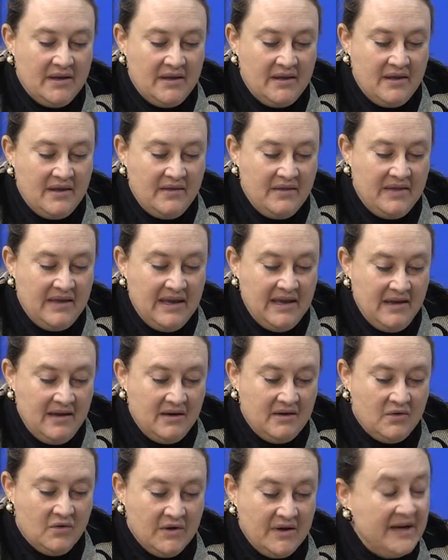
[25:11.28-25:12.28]
the
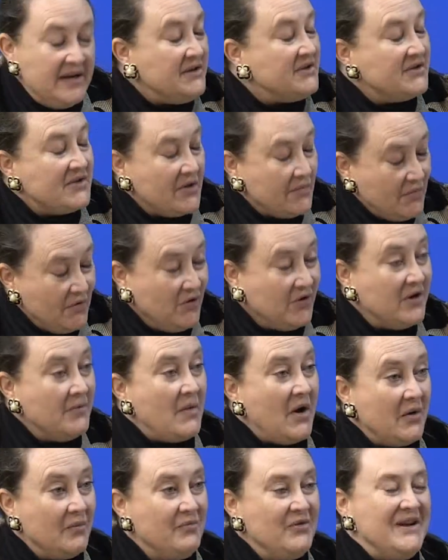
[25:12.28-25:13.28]
coordinators of the program
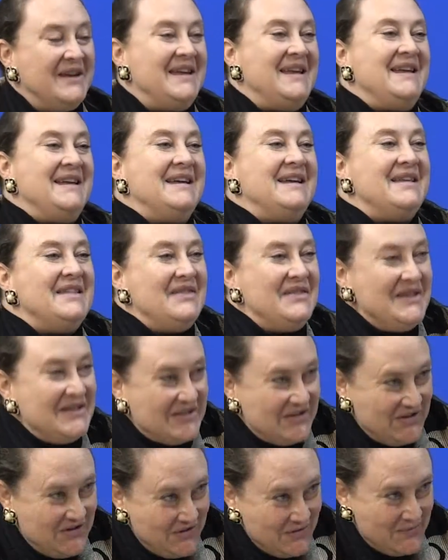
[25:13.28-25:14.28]
are bringing this
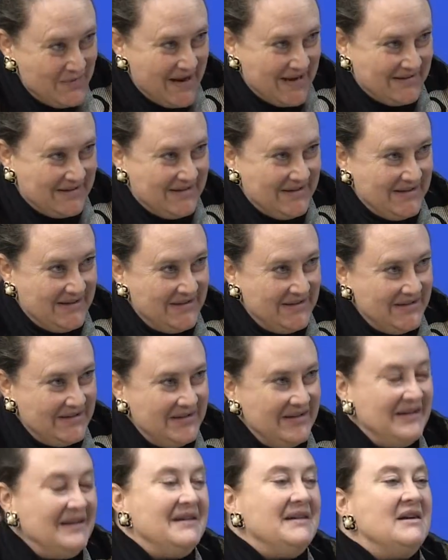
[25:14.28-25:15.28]
new message
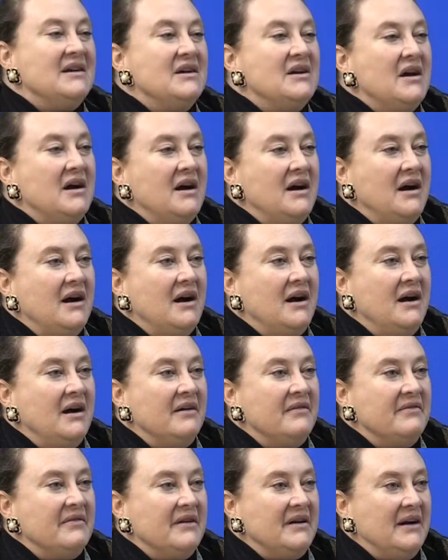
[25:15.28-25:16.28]

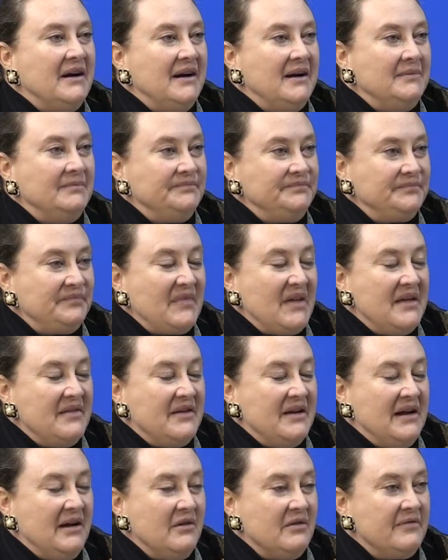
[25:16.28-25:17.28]
of the
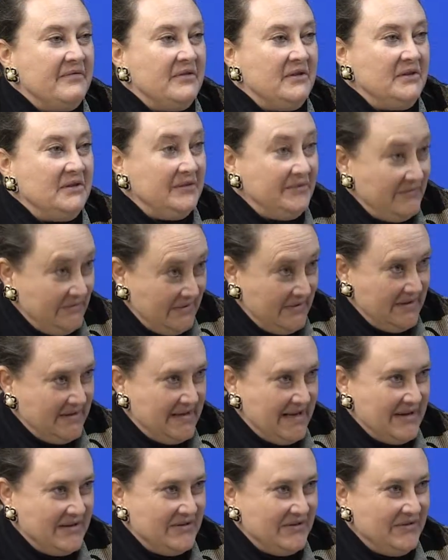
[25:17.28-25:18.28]
healthful
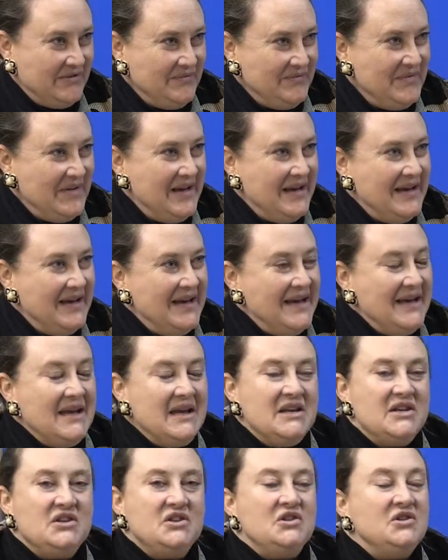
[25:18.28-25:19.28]
dental
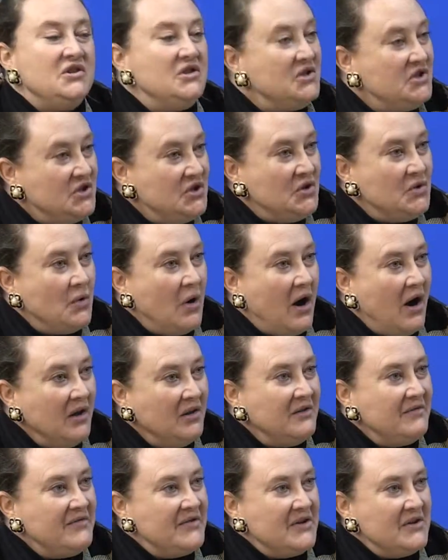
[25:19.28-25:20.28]
to all
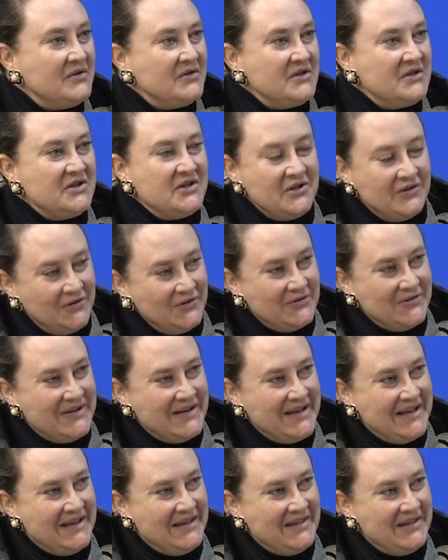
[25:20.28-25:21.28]
of those children
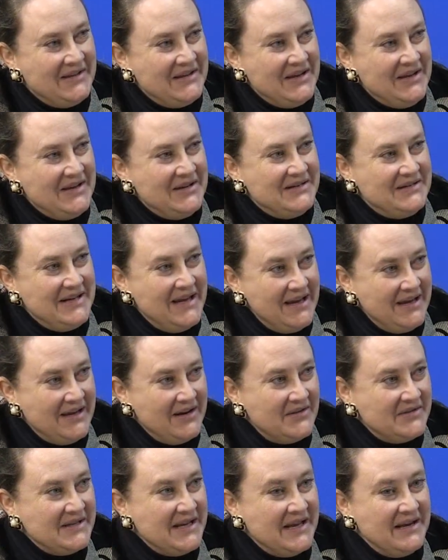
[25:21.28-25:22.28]
in the
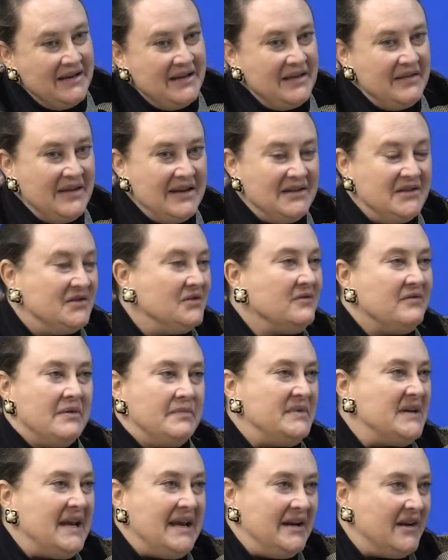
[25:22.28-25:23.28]
daycares, and they serve up
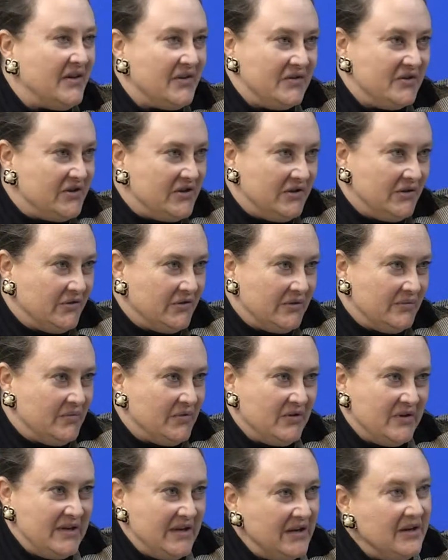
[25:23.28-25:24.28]
to 800 children per
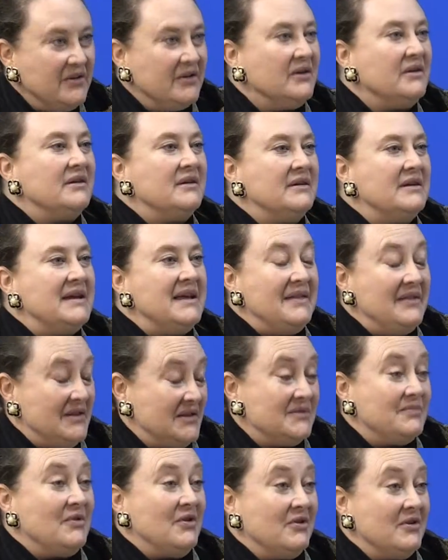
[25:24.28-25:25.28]
year in this
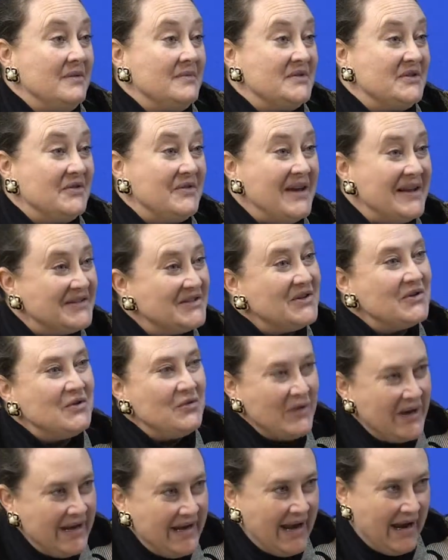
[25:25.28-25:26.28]
program. So that's a
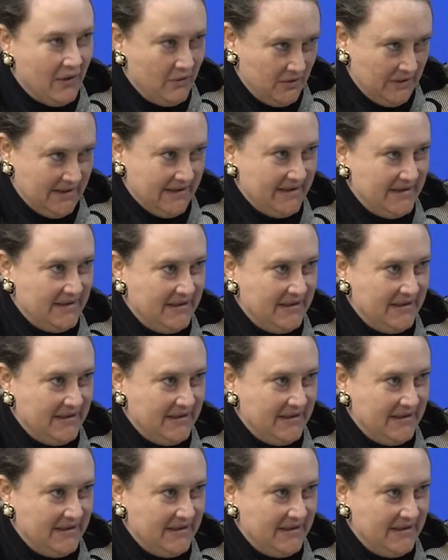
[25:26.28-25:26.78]
great outlet.